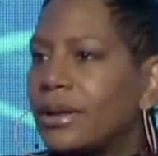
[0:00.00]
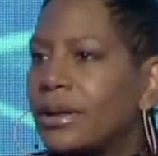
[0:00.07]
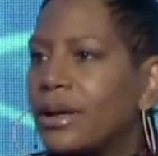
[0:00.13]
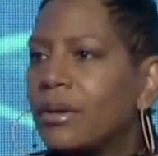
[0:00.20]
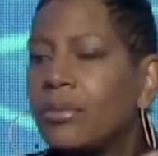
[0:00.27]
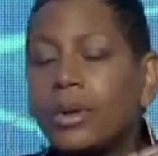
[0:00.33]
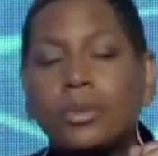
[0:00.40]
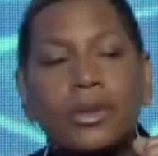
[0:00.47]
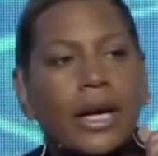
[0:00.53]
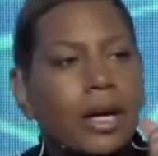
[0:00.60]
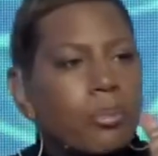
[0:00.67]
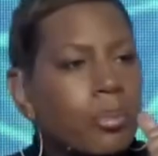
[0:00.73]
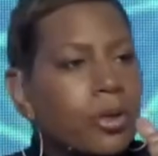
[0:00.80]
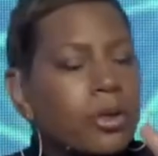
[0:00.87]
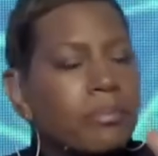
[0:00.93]
And we were like,
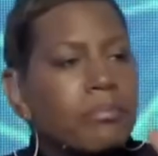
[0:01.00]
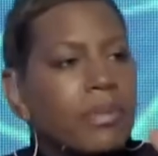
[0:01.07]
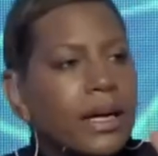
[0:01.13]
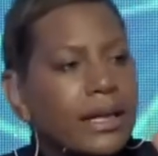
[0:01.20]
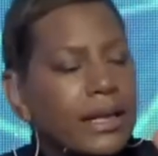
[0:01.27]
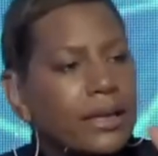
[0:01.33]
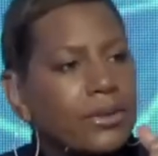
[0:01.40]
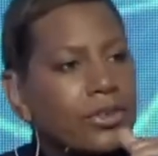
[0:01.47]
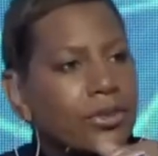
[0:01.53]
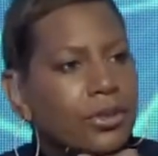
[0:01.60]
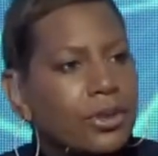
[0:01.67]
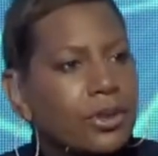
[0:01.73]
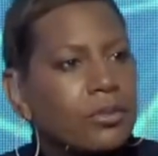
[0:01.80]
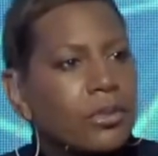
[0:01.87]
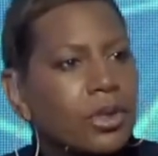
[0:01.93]
put money into the
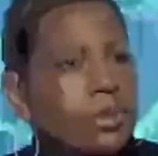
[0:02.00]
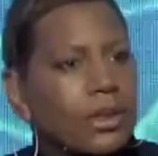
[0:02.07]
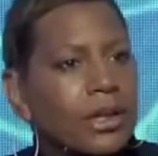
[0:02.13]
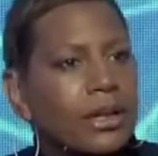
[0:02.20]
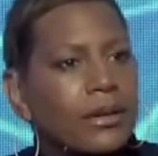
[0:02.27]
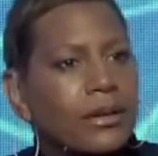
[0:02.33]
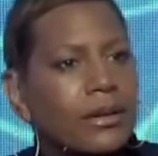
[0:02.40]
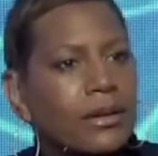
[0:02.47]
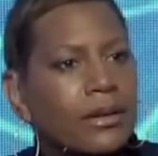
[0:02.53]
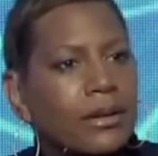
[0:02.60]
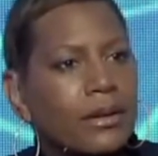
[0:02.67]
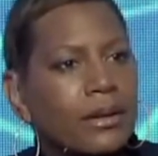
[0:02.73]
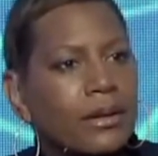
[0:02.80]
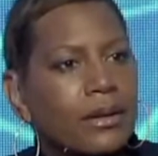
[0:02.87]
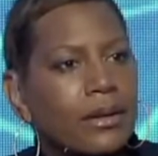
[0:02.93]
community,
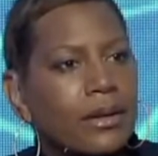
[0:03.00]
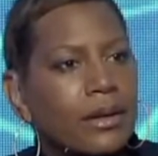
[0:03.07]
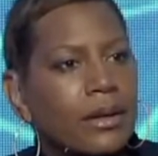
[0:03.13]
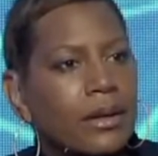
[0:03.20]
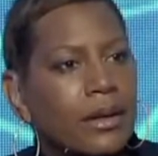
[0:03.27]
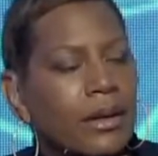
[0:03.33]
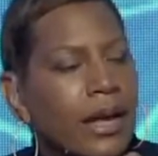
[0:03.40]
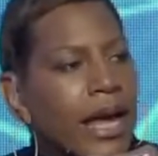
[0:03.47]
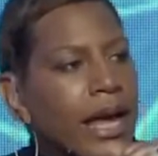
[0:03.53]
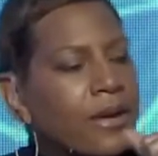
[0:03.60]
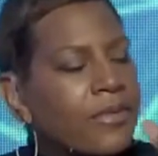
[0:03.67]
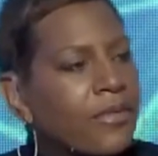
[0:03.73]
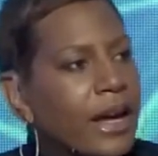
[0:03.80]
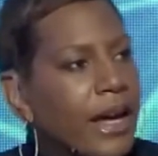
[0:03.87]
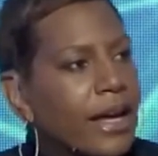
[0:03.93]

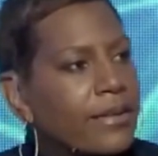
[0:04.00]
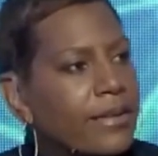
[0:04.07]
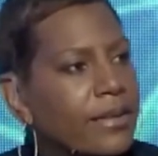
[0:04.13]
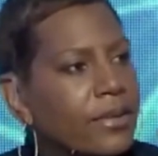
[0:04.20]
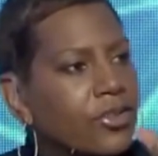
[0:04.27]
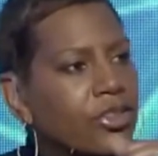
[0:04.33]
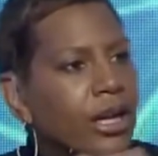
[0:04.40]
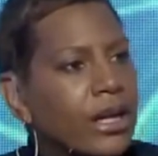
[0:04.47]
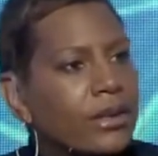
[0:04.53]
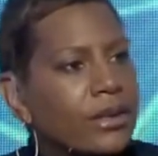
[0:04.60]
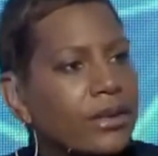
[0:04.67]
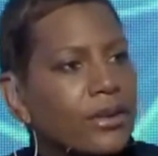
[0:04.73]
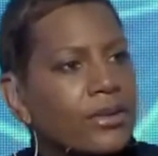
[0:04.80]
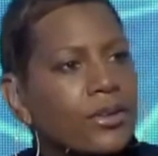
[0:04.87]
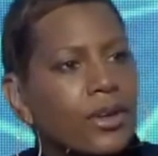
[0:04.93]
advance
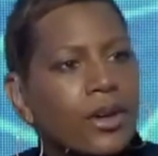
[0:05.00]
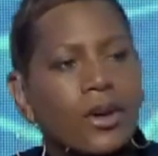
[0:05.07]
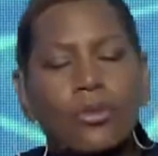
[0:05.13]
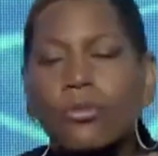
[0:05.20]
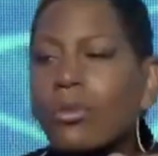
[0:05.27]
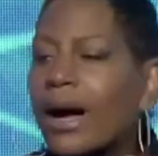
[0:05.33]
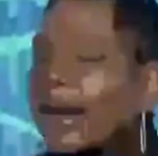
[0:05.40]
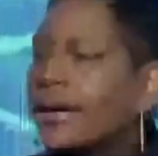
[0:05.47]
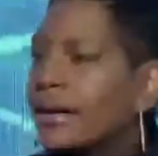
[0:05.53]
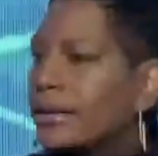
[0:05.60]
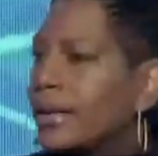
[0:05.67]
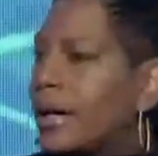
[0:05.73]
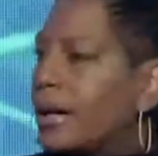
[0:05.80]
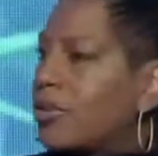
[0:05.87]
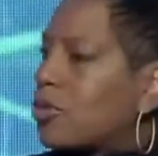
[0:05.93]
agendas,
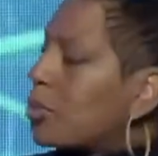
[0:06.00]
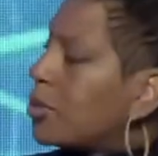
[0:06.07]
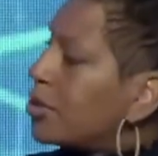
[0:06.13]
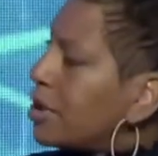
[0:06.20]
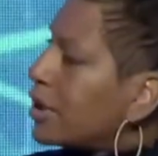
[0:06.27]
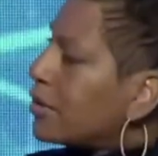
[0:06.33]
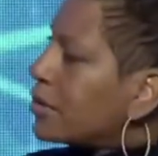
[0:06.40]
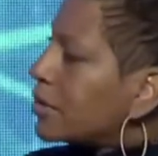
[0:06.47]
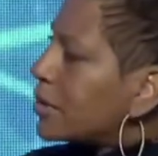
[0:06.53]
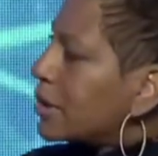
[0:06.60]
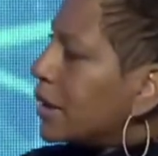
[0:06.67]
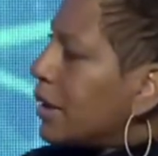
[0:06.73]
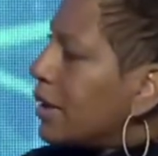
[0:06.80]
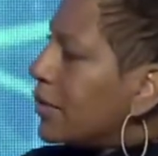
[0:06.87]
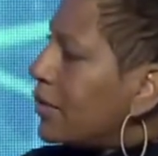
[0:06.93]
recognize,
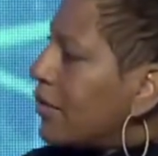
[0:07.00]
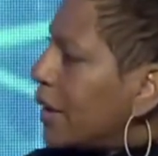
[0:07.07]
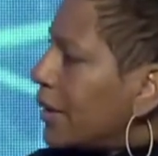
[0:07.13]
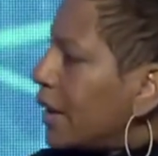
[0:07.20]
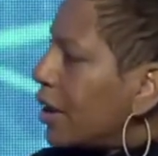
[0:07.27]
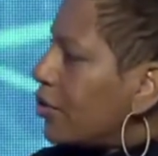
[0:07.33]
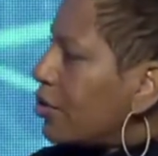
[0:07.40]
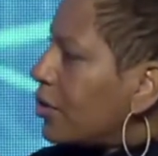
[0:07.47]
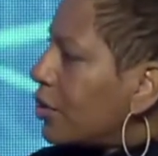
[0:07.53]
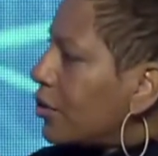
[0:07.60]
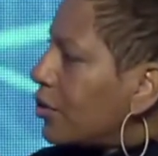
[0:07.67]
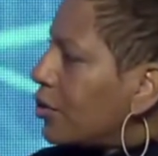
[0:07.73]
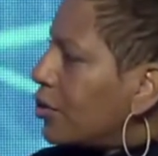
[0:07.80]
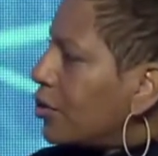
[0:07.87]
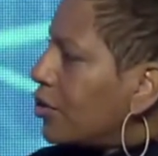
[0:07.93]
particularly in financial
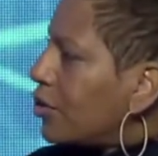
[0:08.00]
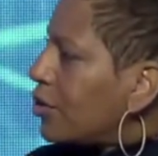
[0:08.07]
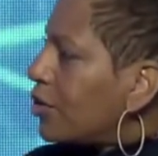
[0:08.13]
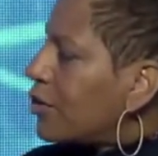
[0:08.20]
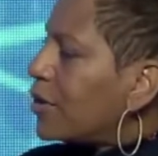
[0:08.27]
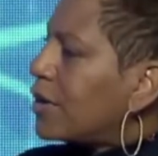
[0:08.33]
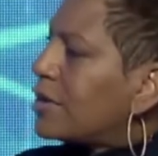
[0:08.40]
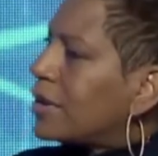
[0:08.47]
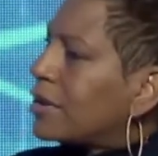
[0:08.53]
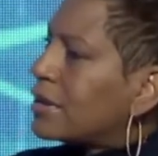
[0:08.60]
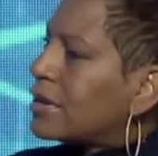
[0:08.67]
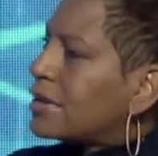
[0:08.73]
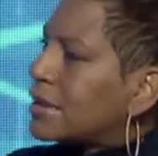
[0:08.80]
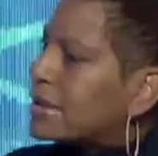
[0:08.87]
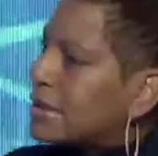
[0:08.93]
institutions, that there is
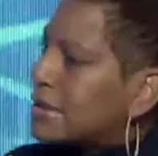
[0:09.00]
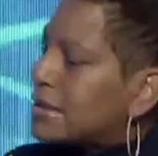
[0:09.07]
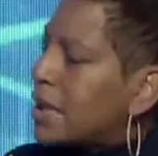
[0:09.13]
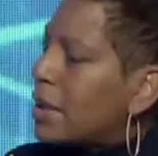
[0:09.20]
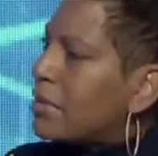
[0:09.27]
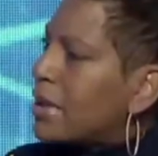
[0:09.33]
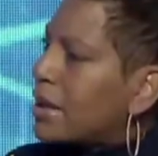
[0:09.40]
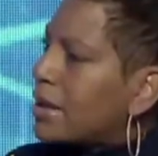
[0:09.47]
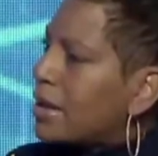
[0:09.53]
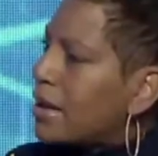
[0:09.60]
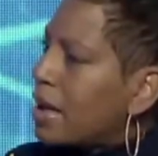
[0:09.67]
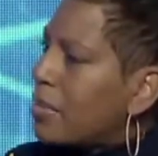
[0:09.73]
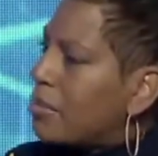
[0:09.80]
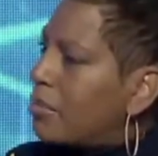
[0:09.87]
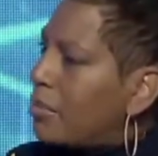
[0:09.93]
systemic
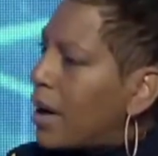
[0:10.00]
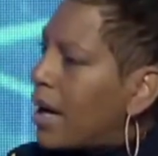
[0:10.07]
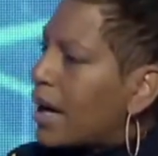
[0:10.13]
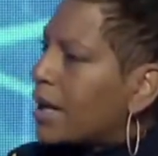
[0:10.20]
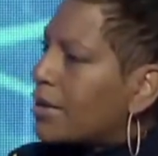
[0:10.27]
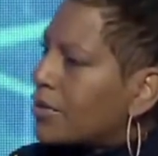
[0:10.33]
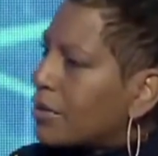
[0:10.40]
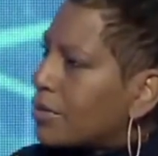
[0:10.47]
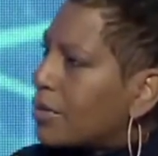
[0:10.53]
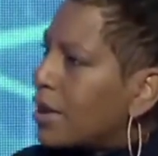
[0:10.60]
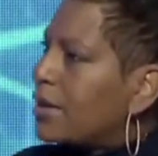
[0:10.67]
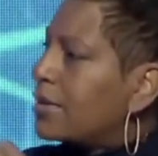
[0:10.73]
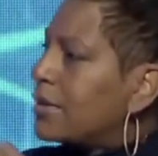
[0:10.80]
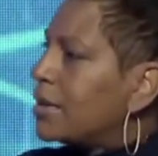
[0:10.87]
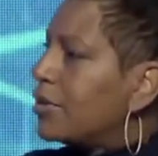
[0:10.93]
bias and
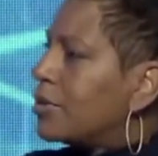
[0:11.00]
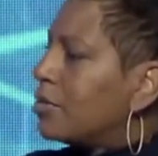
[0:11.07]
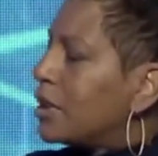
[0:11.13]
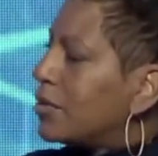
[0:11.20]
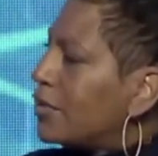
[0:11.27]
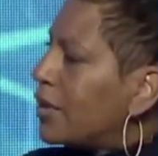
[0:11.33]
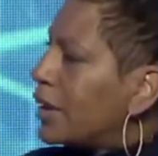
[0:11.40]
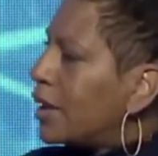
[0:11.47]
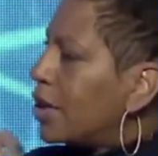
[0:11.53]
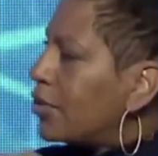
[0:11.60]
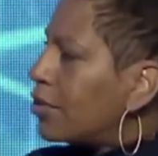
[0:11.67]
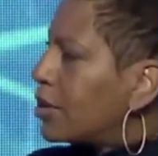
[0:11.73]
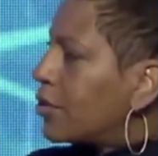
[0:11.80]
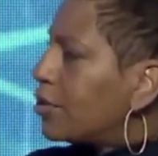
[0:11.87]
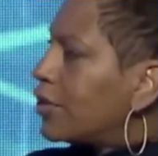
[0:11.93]
racism in
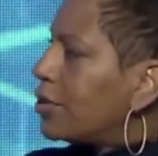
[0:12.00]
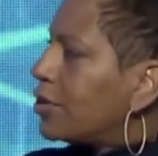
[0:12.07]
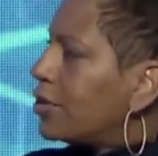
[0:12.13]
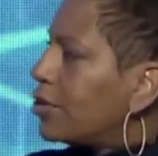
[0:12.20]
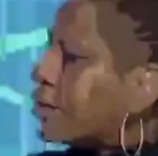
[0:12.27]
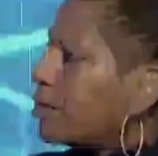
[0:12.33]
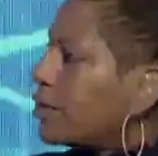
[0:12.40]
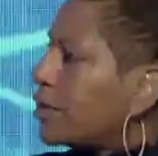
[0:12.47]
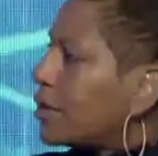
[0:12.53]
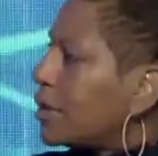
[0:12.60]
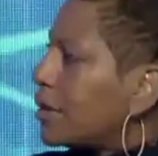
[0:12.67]
financial institutions.